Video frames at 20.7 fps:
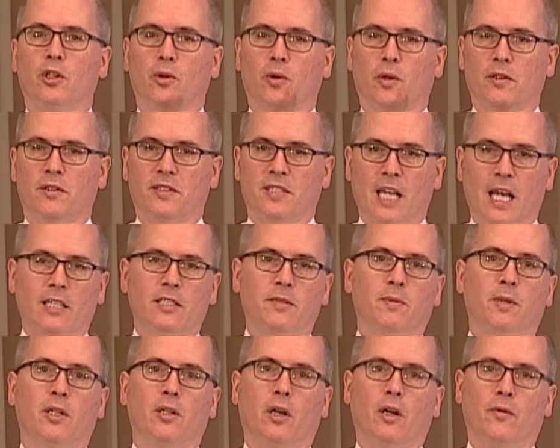your
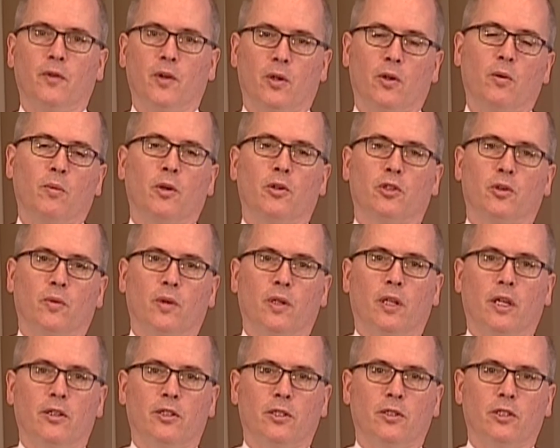assessment of your commercial
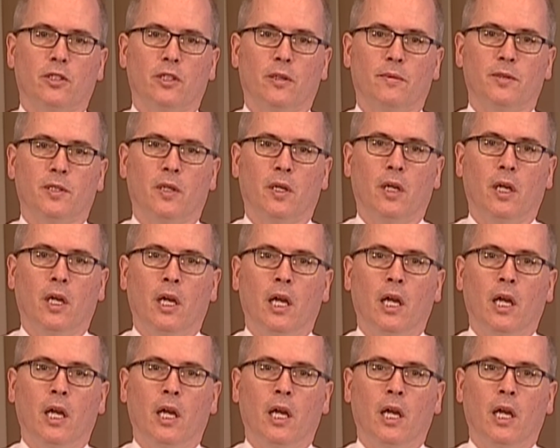relationships.